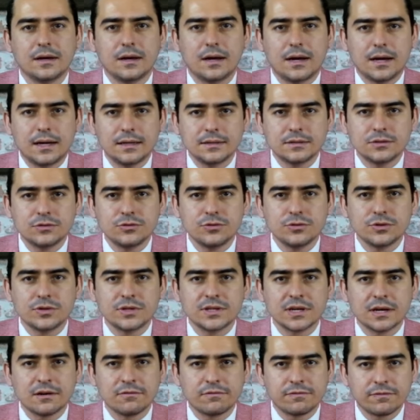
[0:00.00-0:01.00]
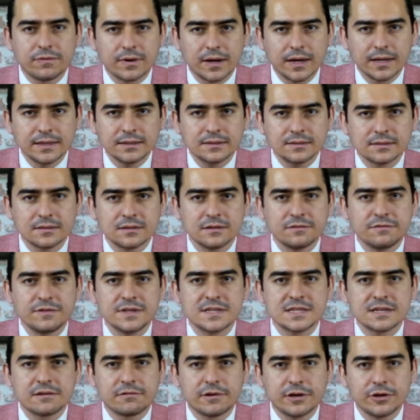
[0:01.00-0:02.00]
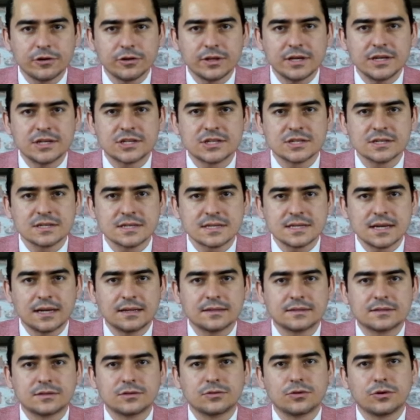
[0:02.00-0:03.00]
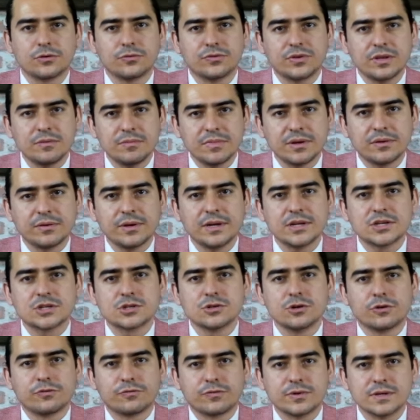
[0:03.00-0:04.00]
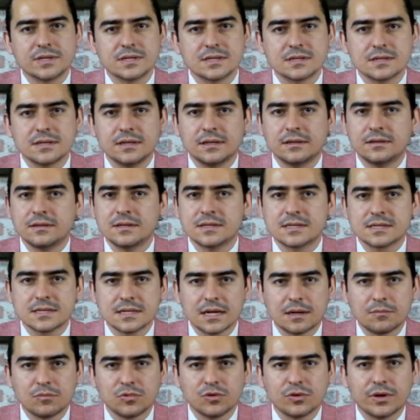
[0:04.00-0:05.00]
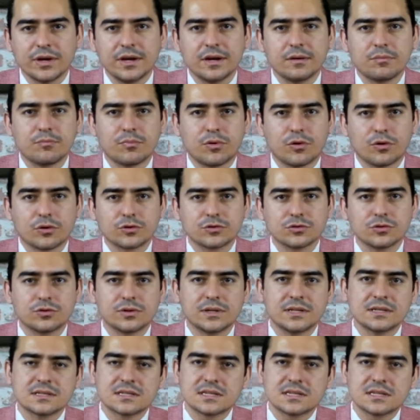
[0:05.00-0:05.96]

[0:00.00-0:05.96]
and you can find the visa violation center of the immigration office in Istanbul airport or in